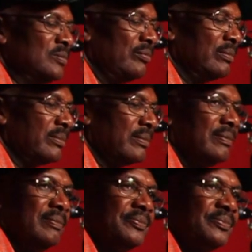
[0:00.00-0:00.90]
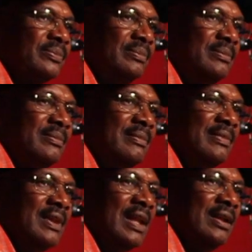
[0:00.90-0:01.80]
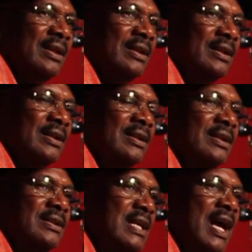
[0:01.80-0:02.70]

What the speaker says: Was that the first time there was any Caribbean news?